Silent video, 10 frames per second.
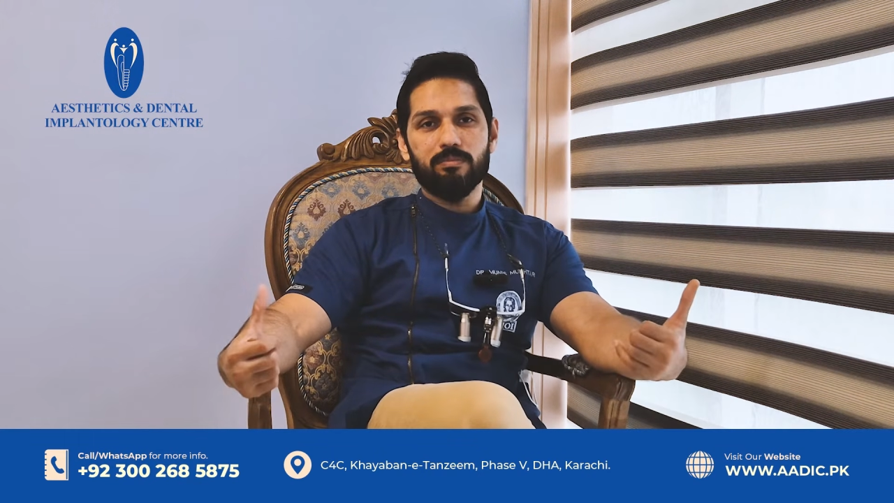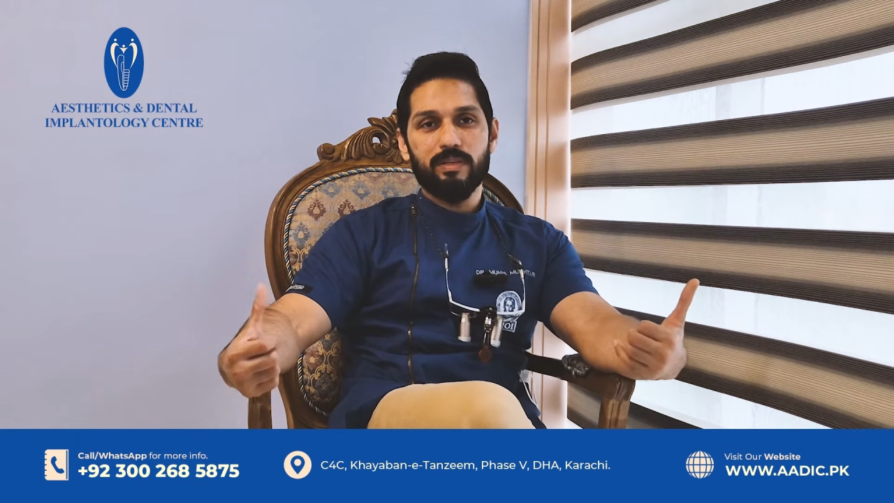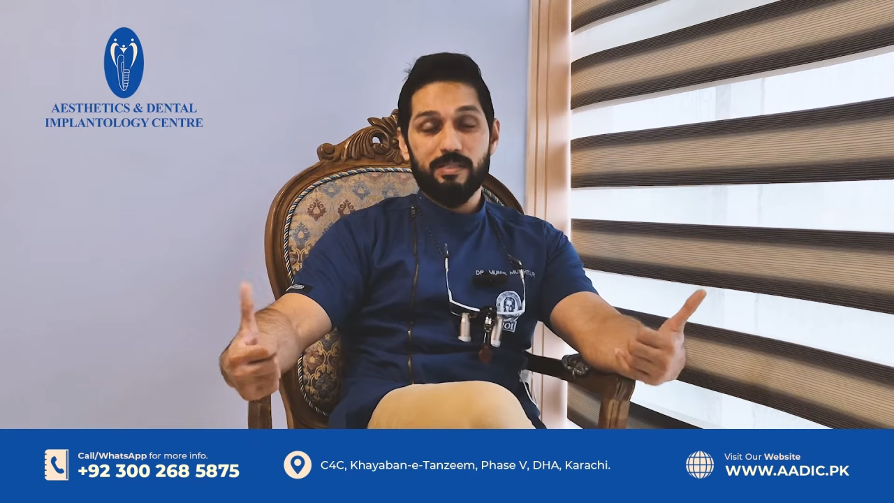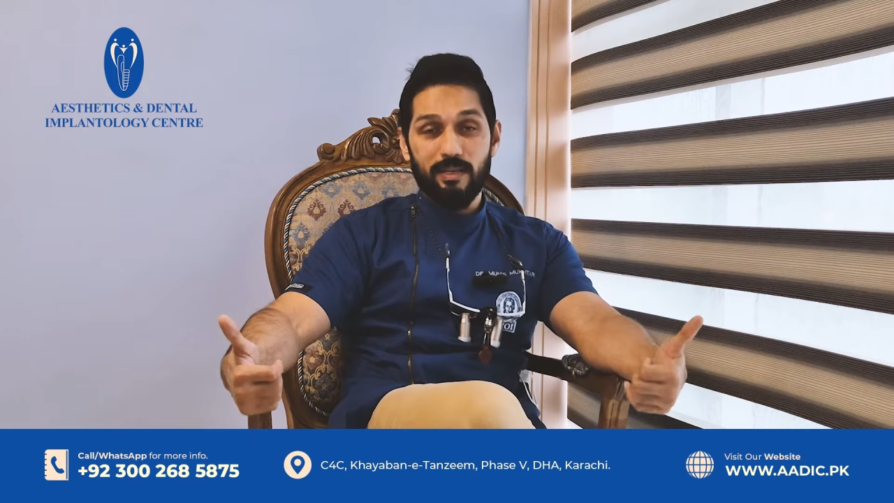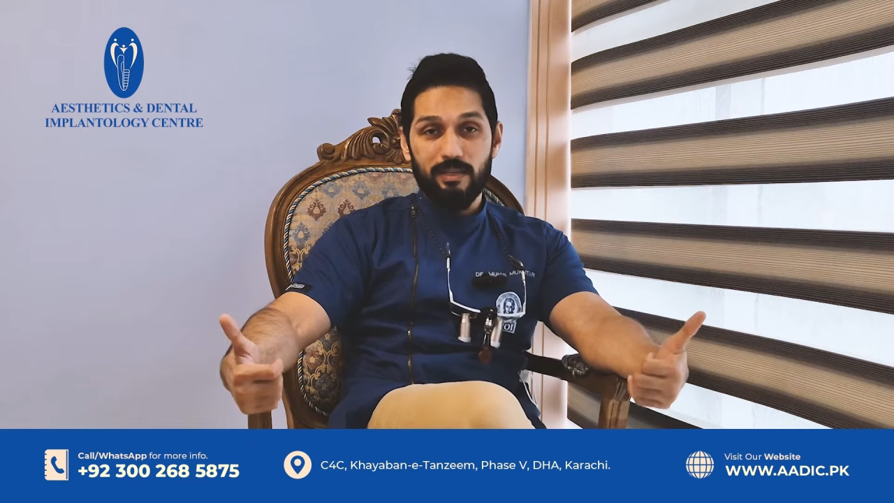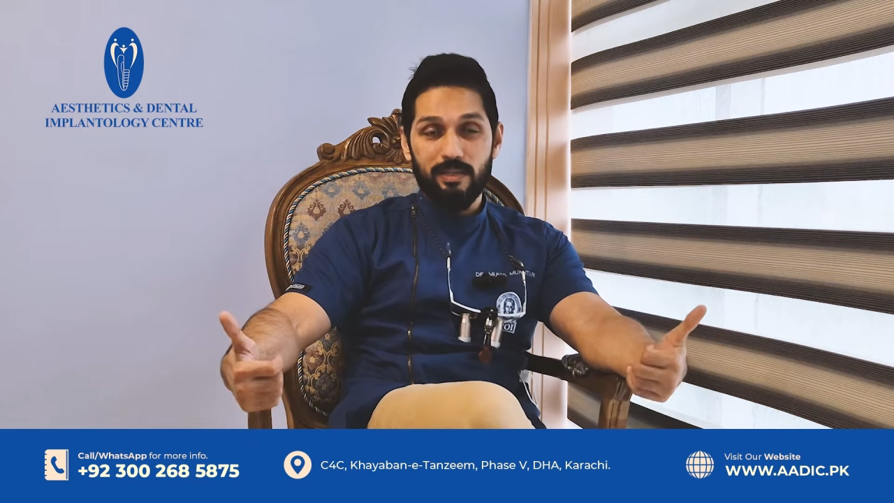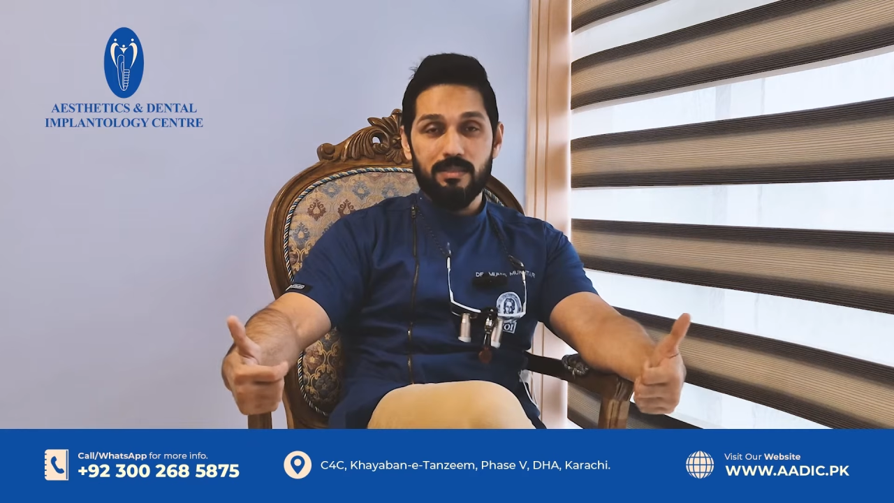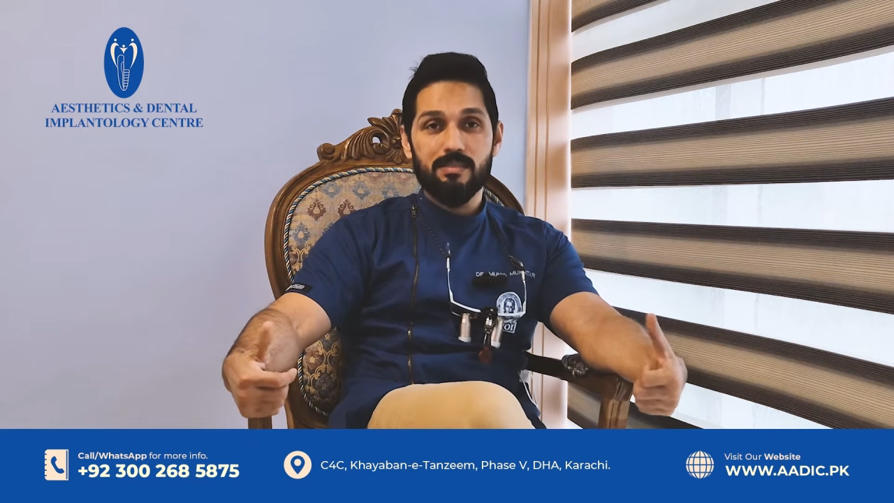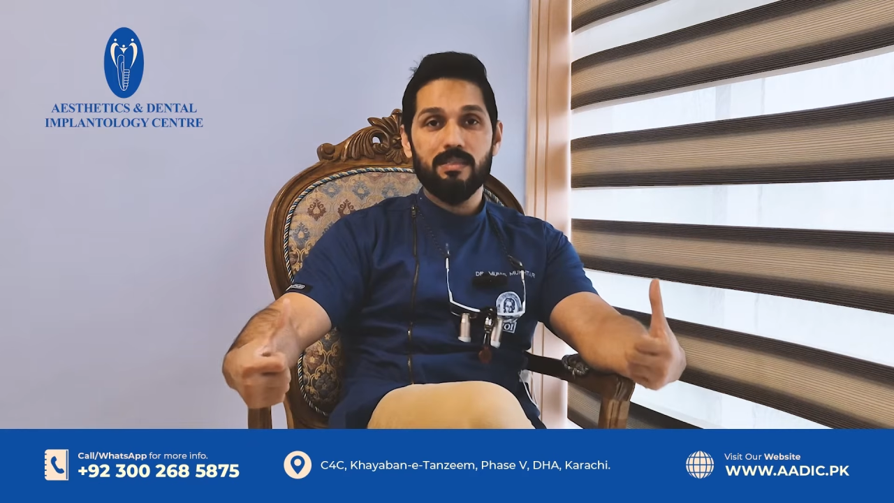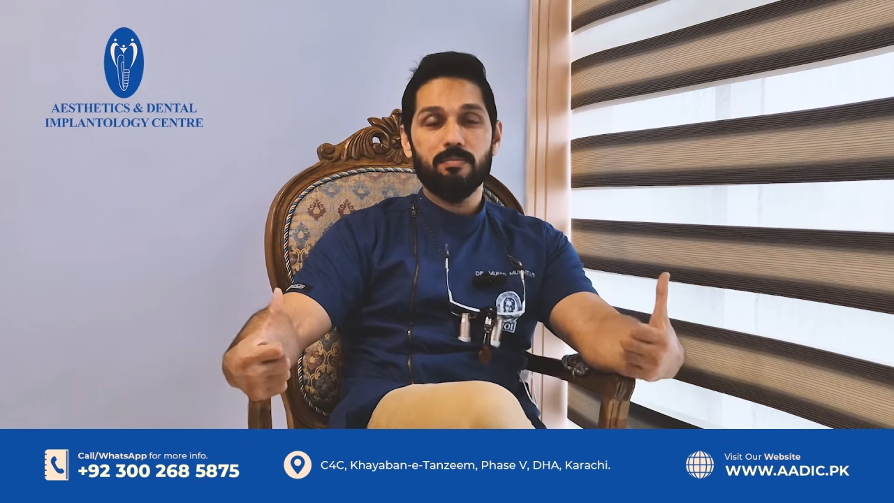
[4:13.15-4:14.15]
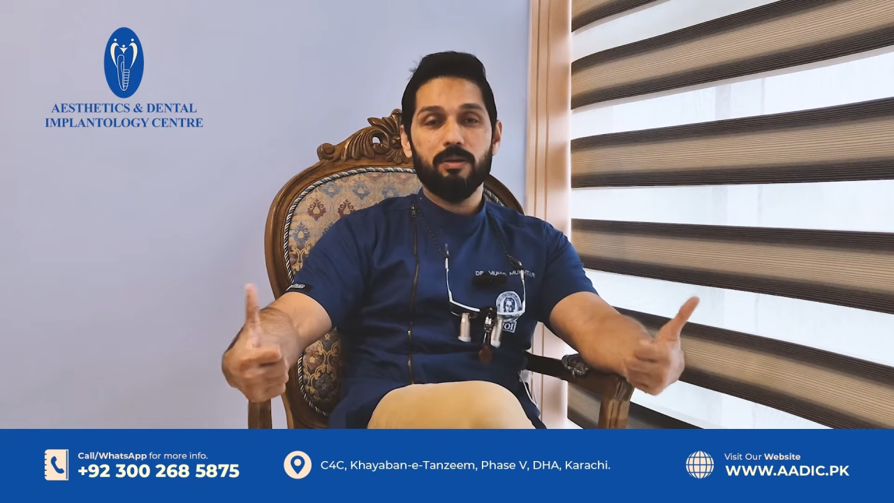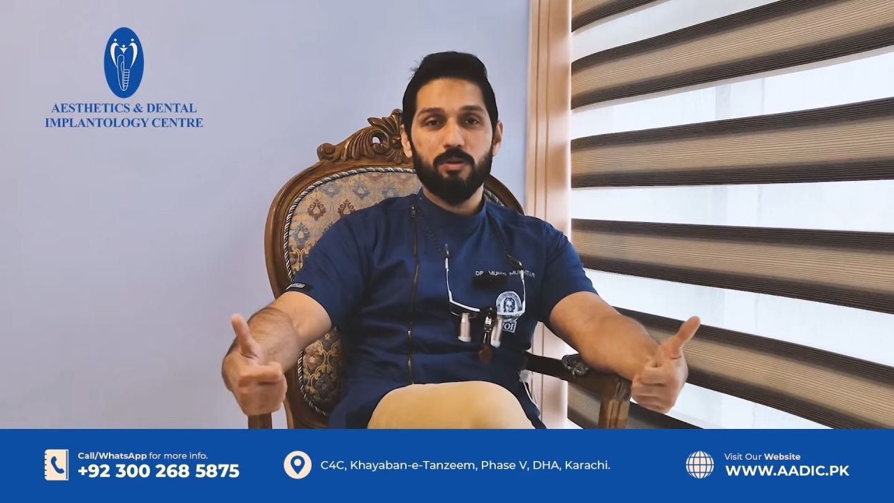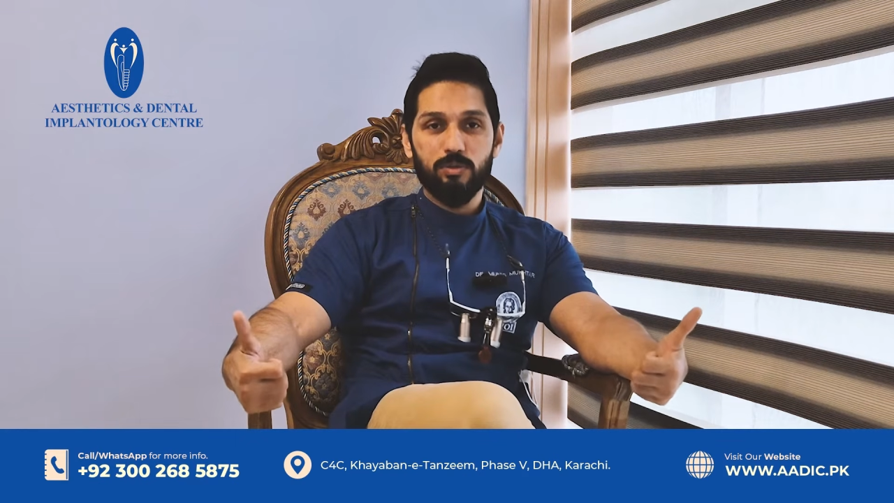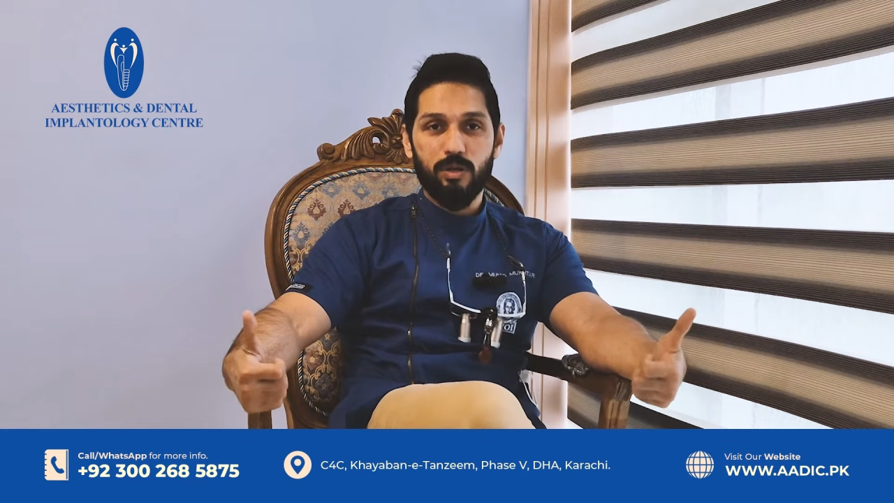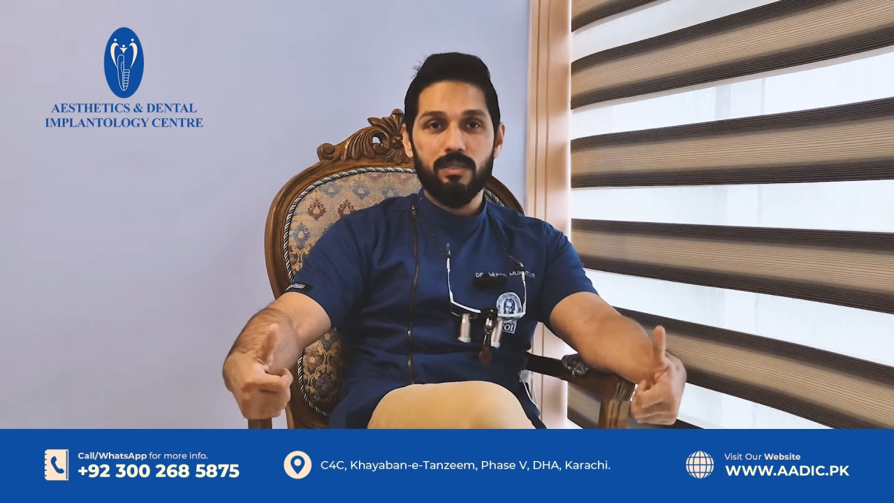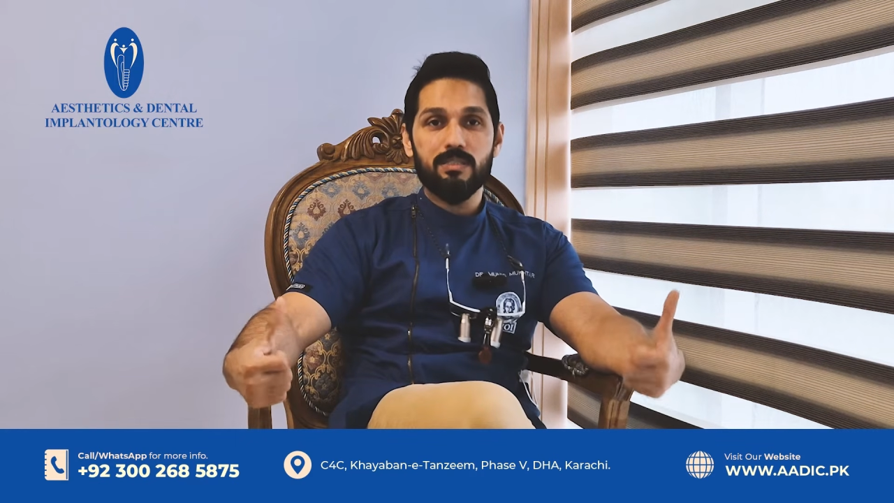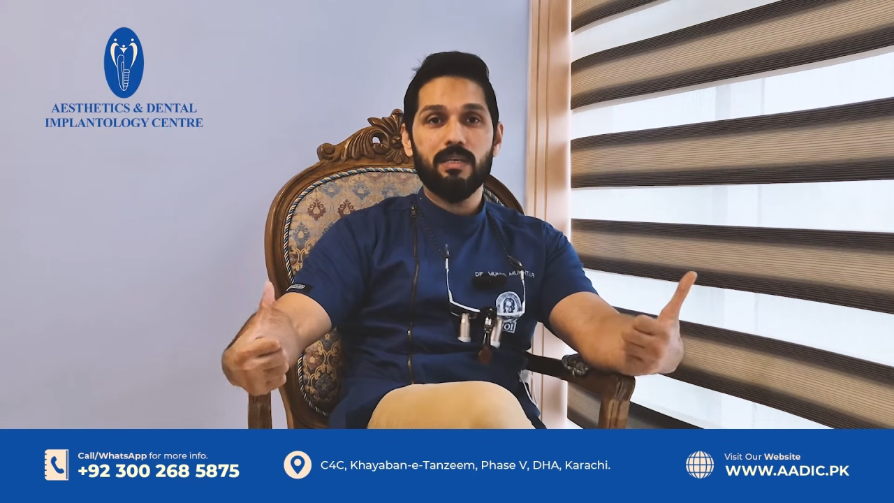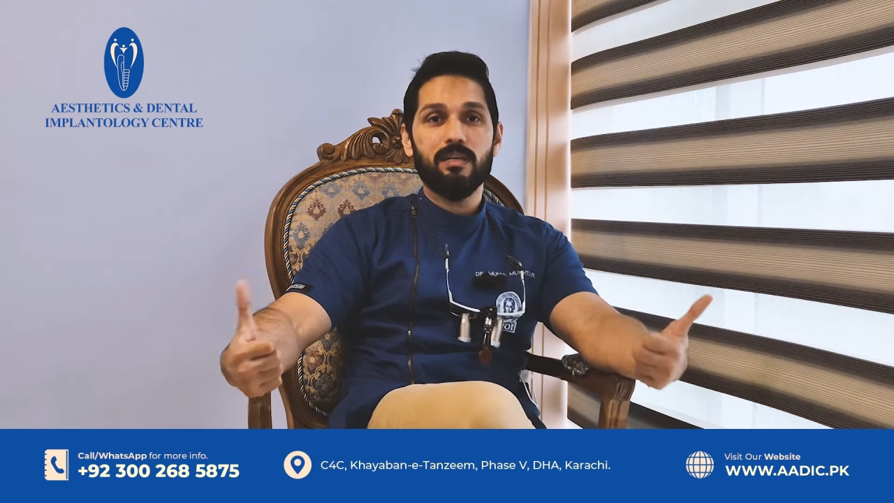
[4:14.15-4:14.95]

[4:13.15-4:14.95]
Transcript: aesthetic dentistry, periodontology,